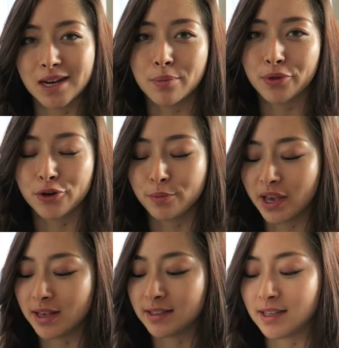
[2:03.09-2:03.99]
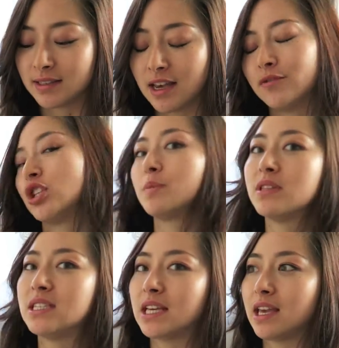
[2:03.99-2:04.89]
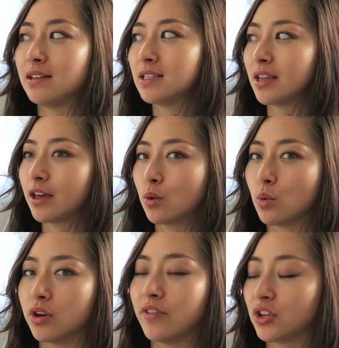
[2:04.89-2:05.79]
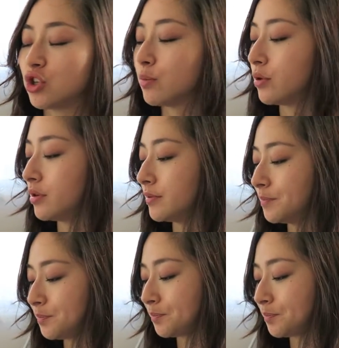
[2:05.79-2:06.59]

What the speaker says: it up a little bit since I've just been sticking to like one vegetable.